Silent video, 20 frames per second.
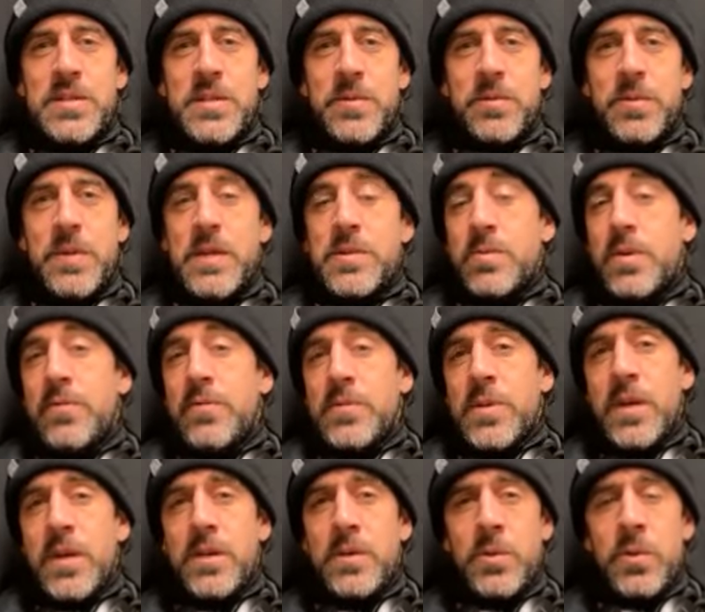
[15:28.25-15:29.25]
So that's what I've
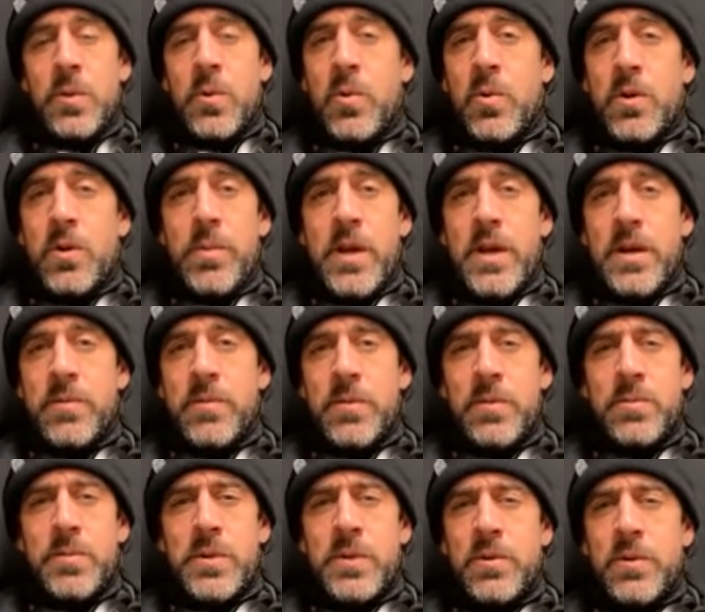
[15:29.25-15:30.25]
tried to do in the quarterback
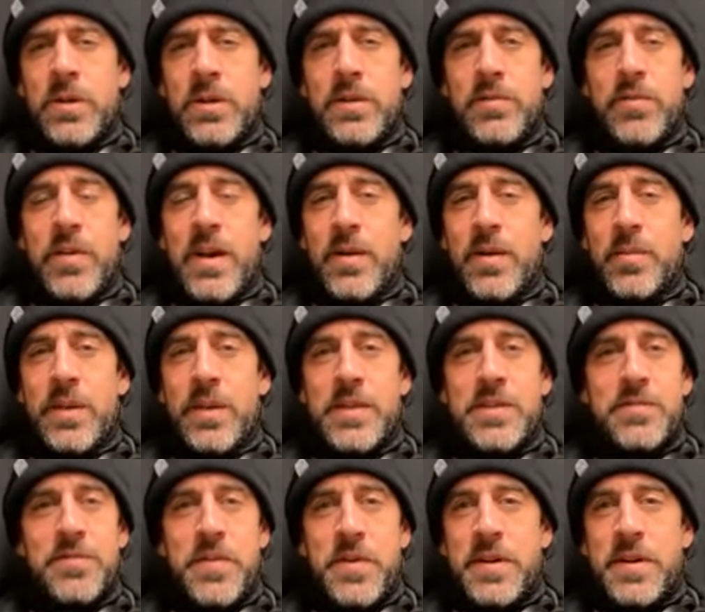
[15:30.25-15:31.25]
room, create an environment
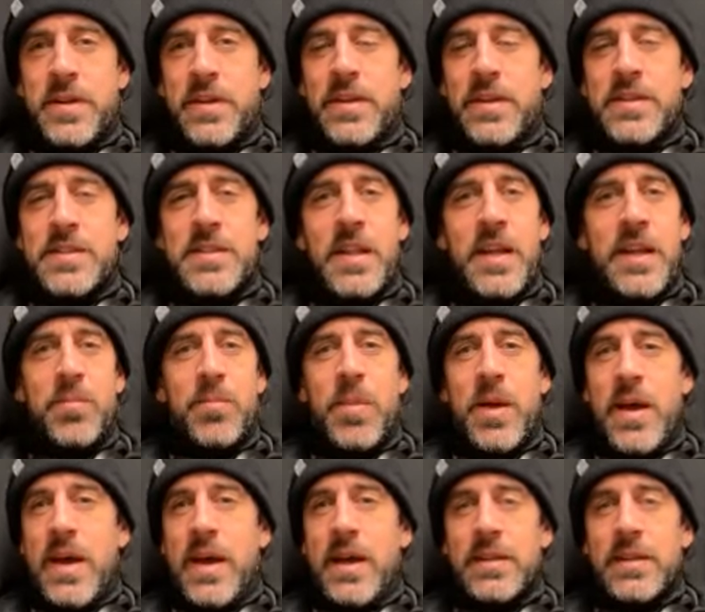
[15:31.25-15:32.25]
that's fun, that's laid
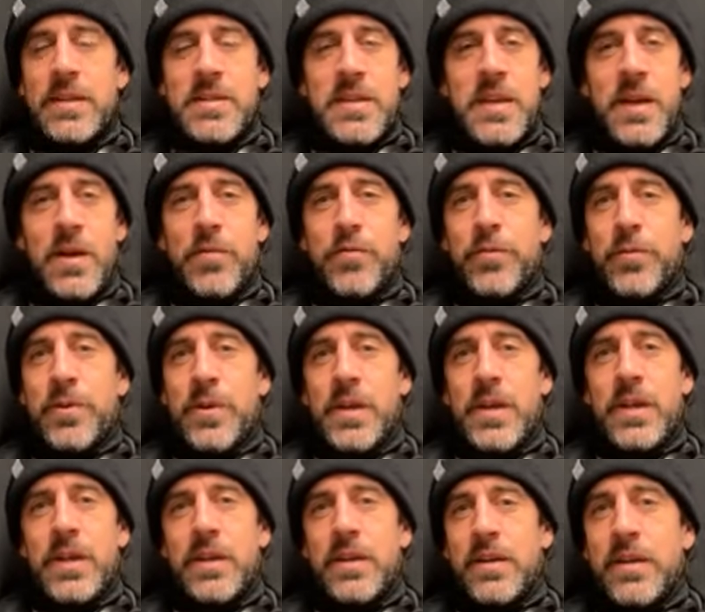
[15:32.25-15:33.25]
back, that's
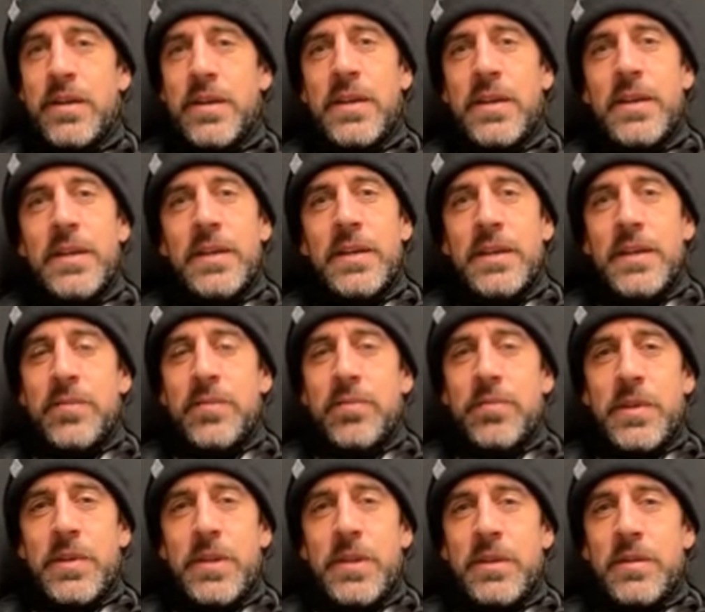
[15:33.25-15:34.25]
carefree, that
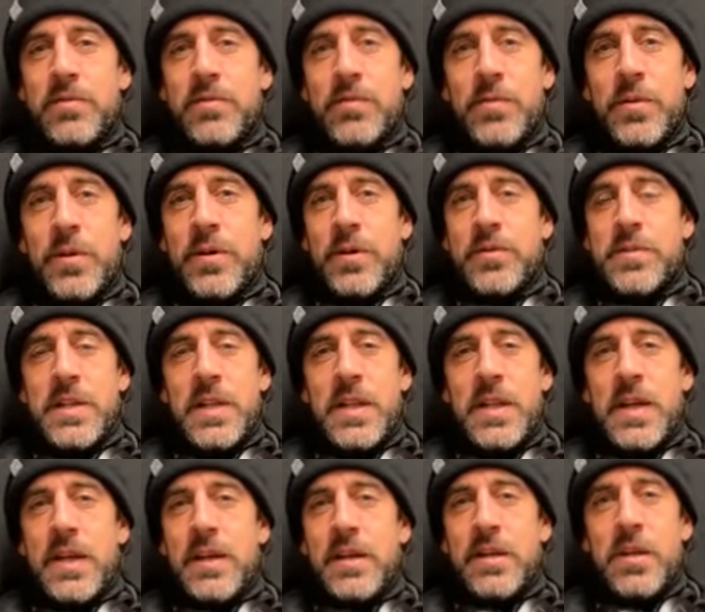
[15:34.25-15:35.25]
involves a
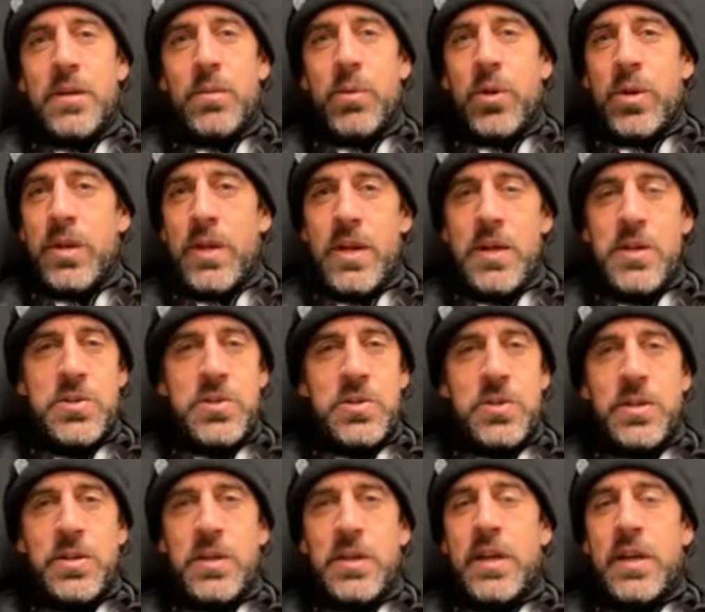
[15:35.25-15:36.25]
lot of
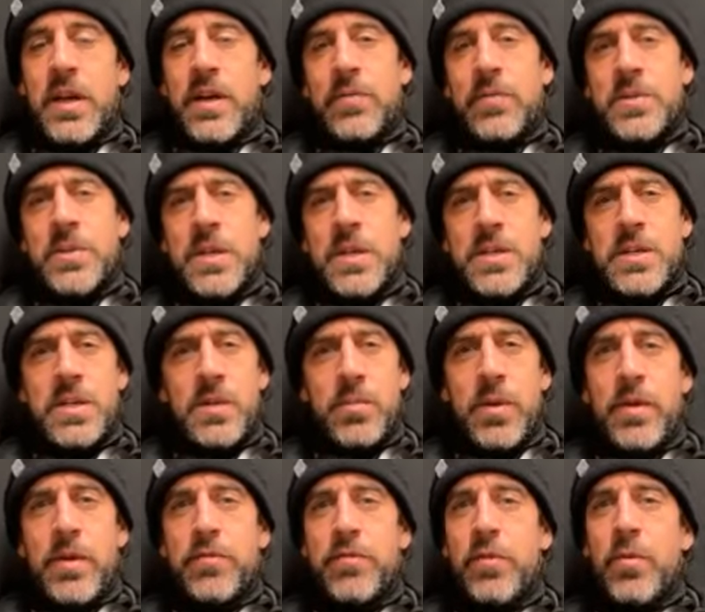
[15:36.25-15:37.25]
communication and conversation
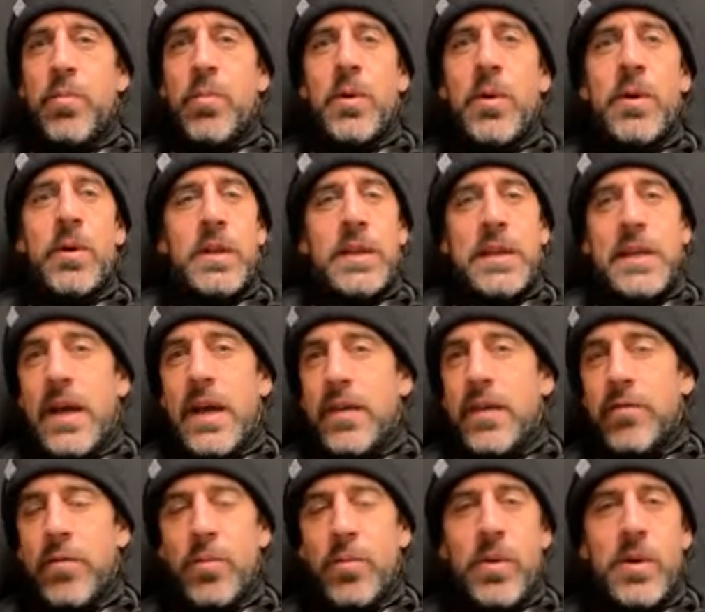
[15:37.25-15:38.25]
about football and
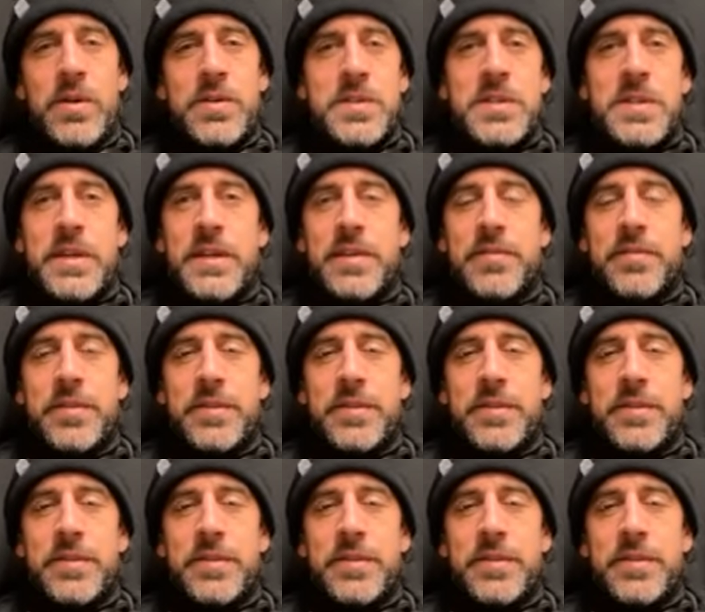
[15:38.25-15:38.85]
non-football stuff.